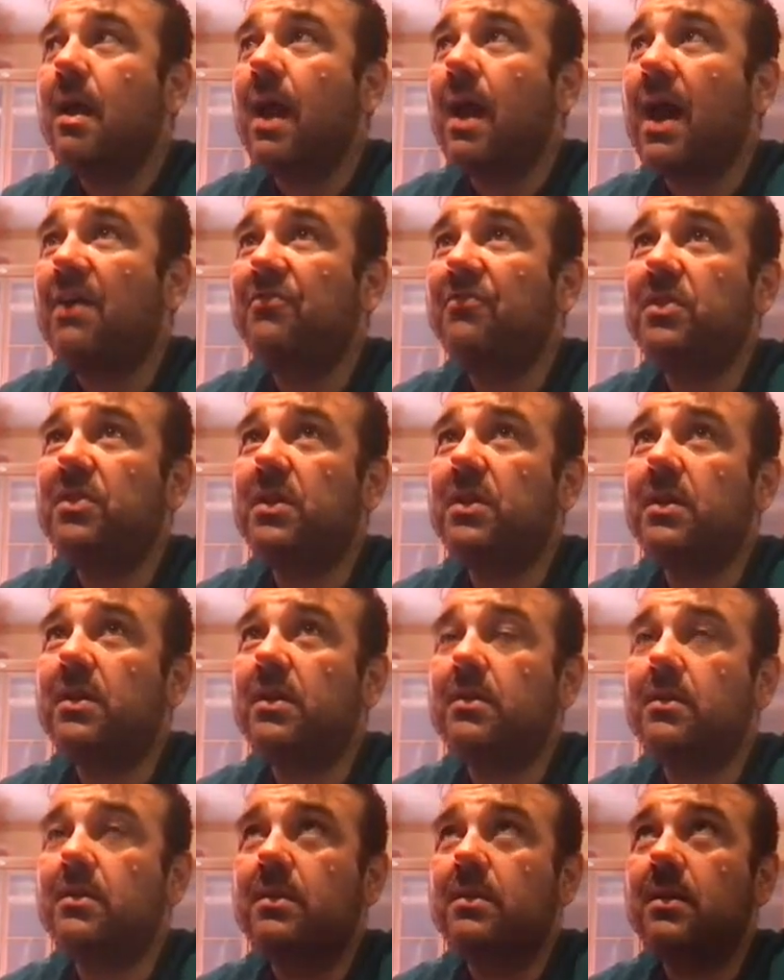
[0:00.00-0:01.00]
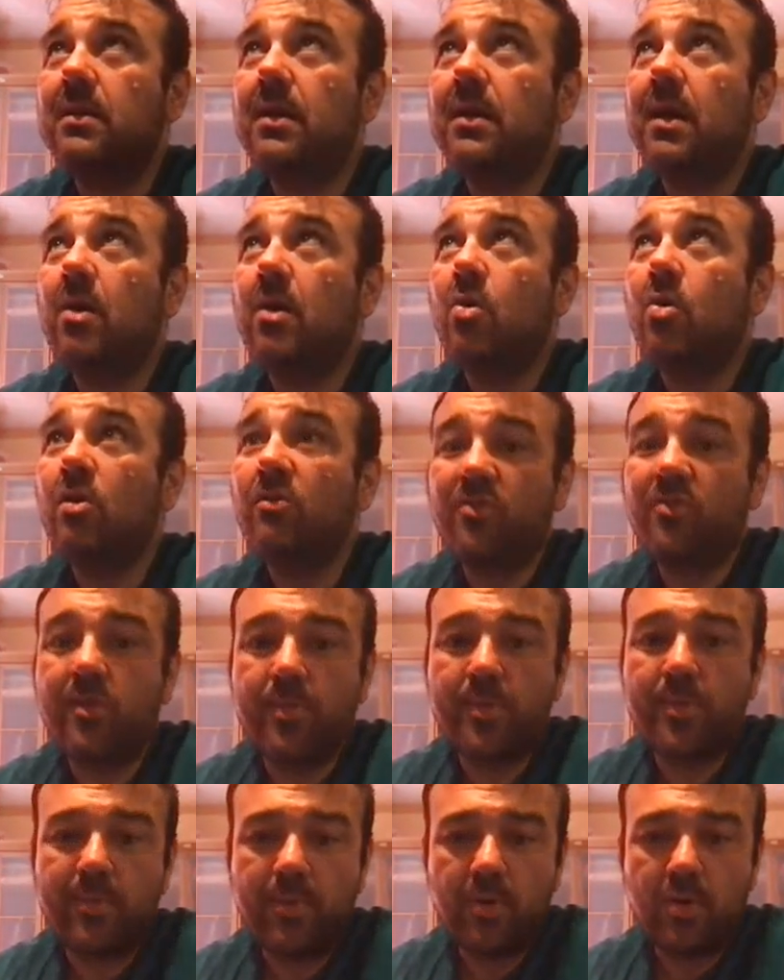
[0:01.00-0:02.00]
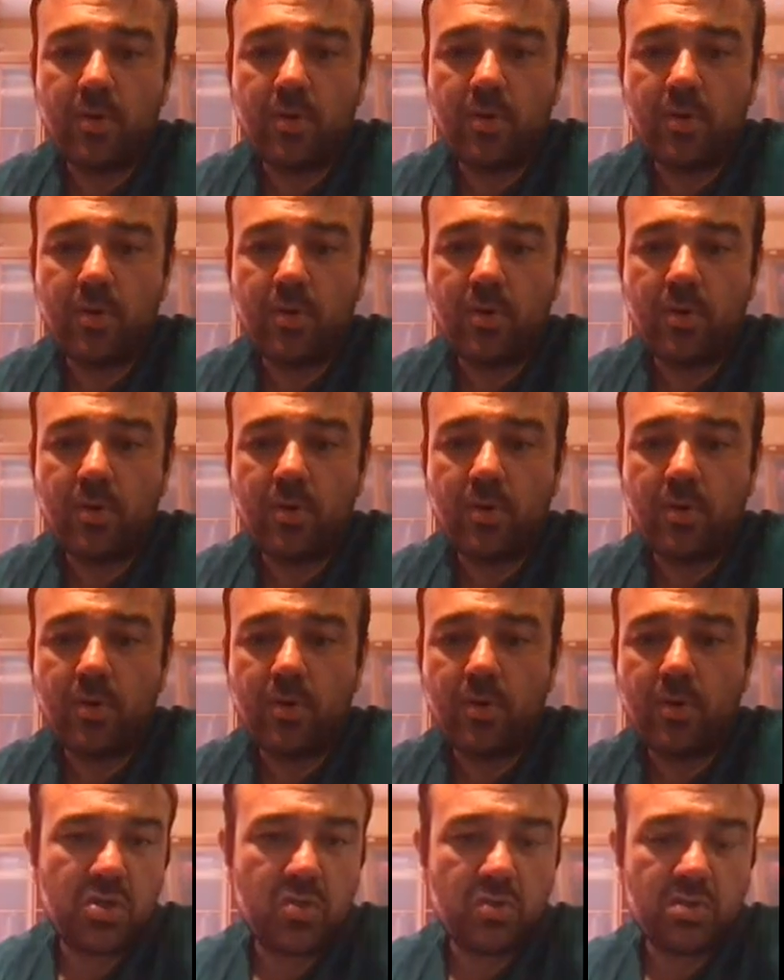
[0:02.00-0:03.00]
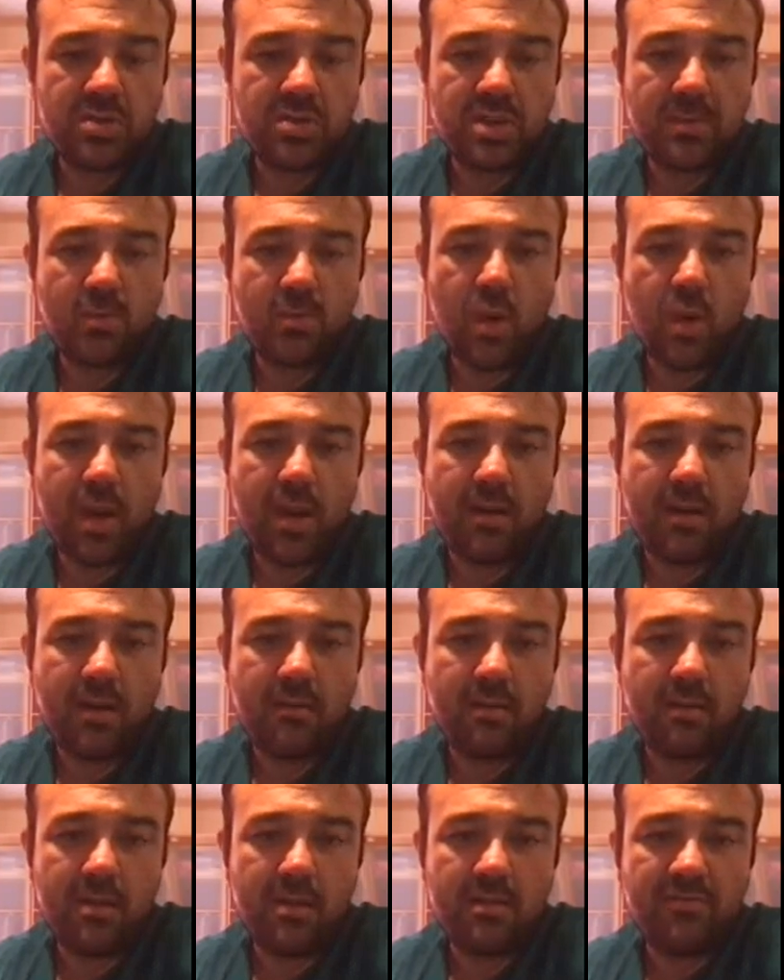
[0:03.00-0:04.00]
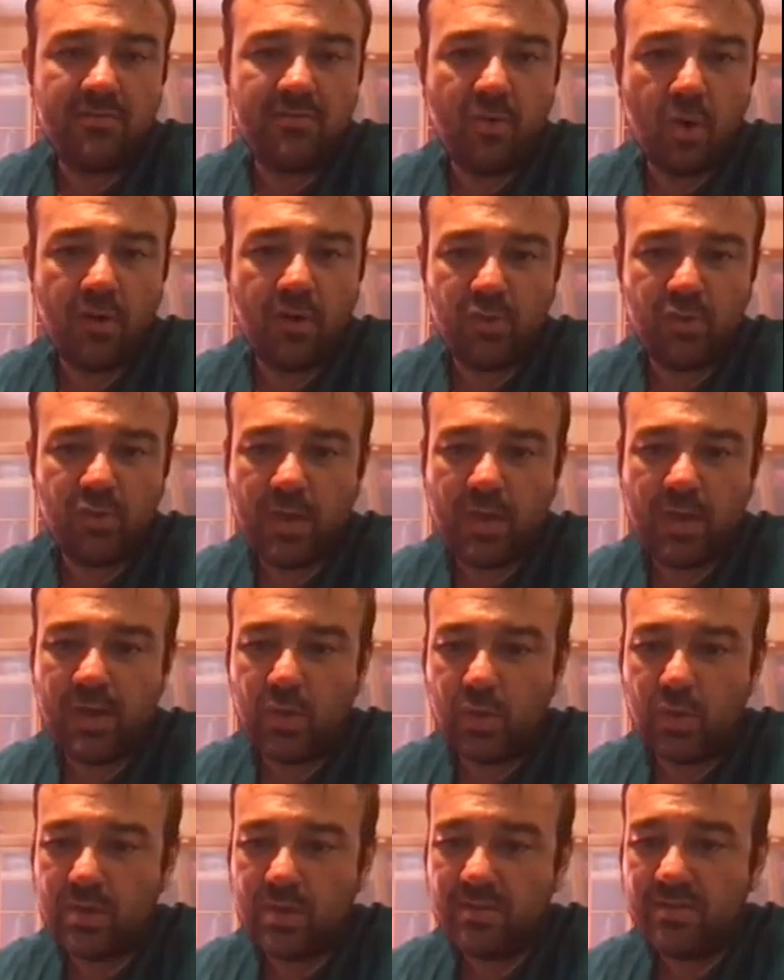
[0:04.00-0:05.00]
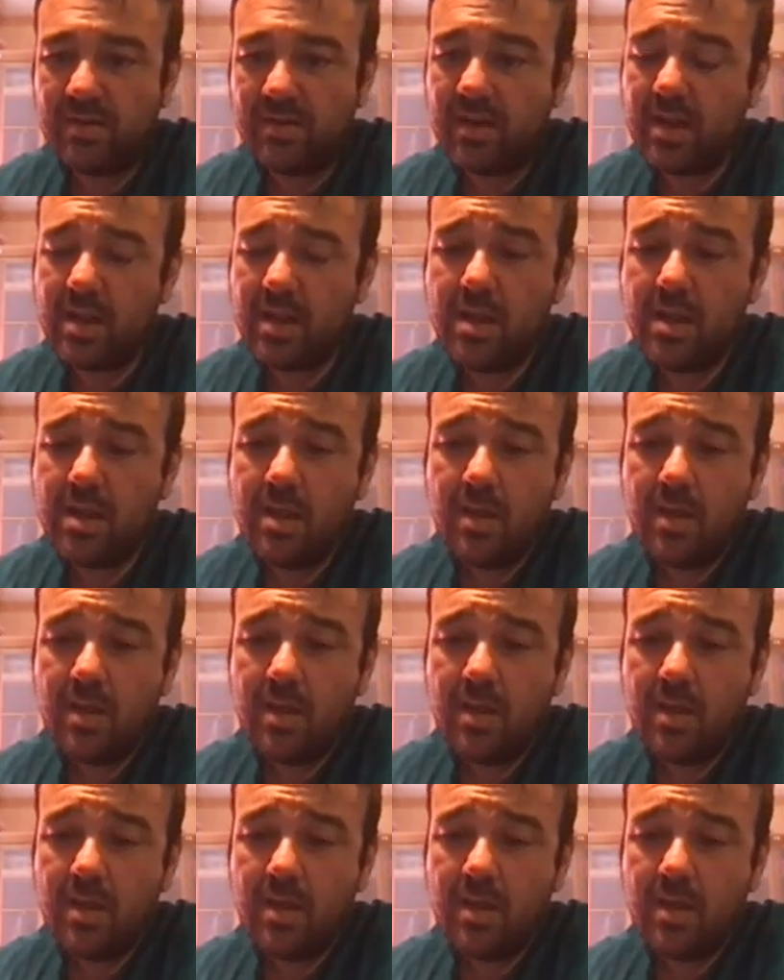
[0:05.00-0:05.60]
after a call for proposal will be issued somewhere in the fall of 2023,